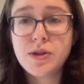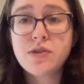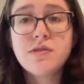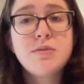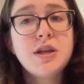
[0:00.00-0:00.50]
but
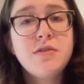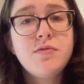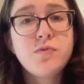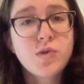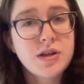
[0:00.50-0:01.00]
the remaining
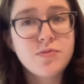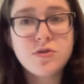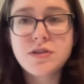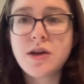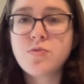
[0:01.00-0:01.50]

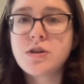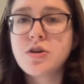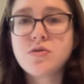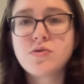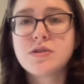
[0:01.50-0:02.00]
40% would
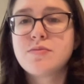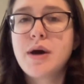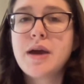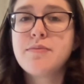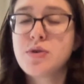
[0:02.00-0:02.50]
go towards
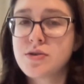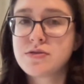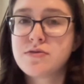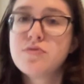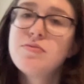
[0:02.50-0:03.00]
my
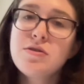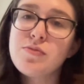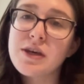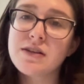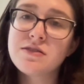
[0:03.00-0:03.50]
personal meal
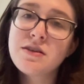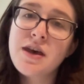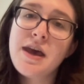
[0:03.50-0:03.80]
plans.